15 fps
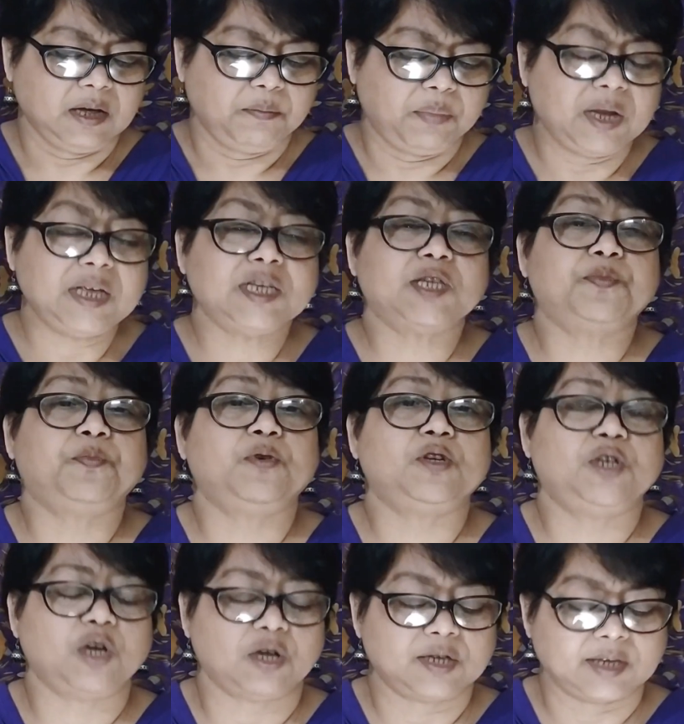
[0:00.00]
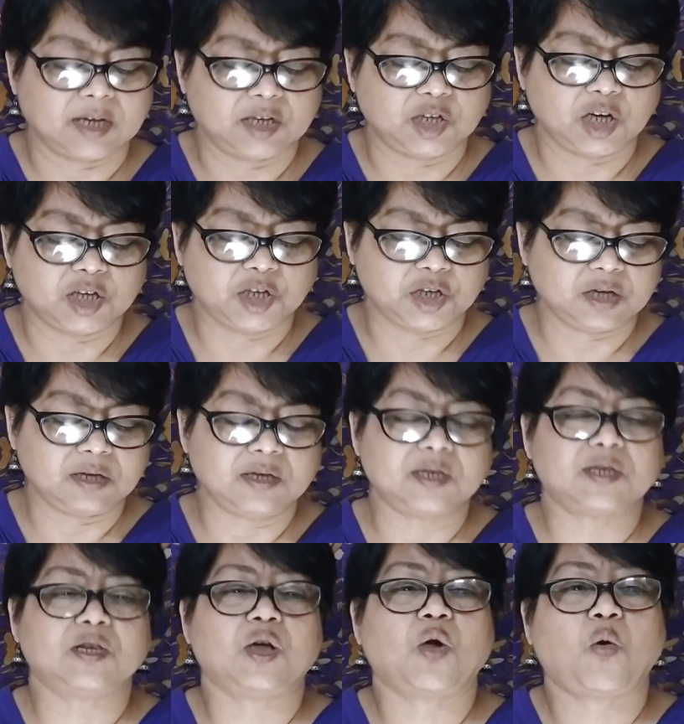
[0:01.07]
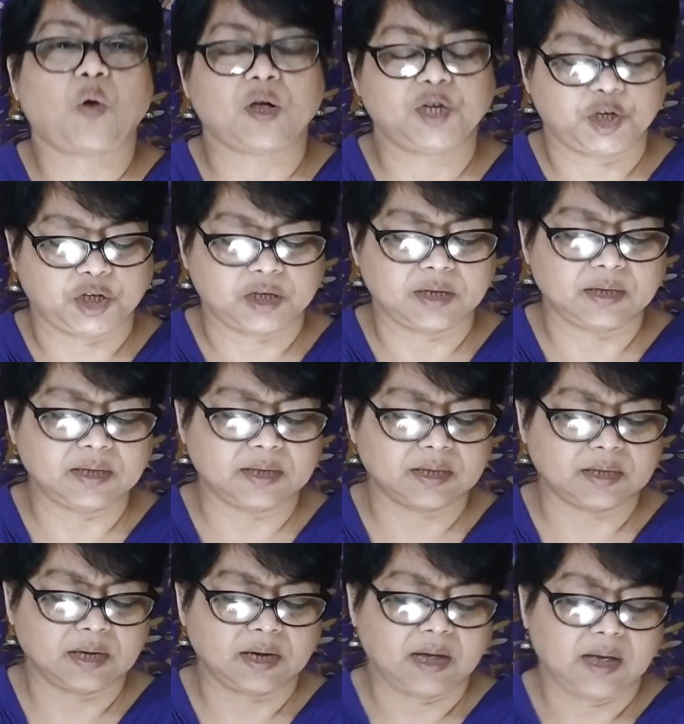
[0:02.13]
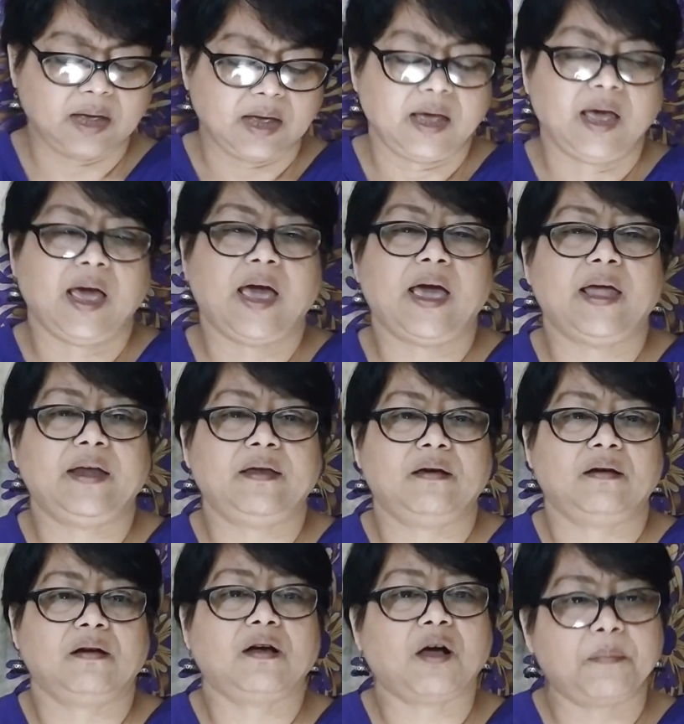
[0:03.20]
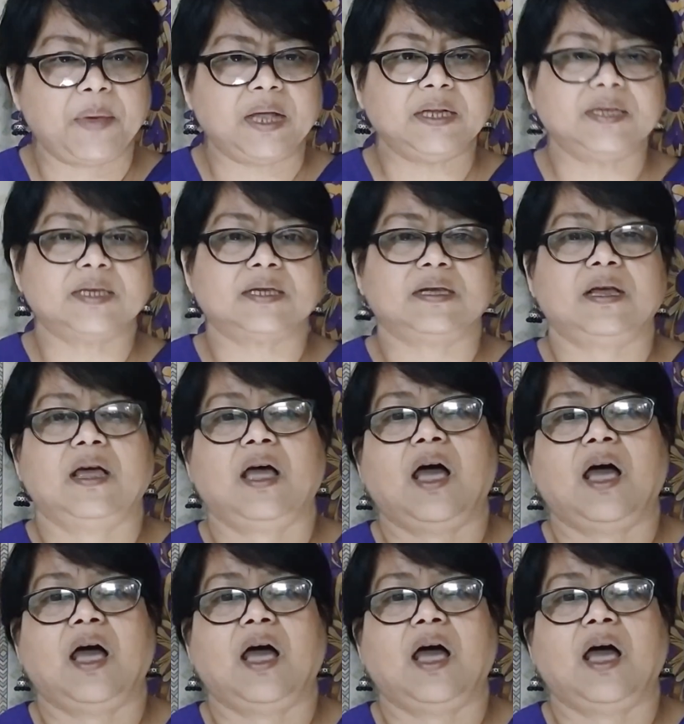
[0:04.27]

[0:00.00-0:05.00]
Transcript: Please put your suggestions, questions and comments.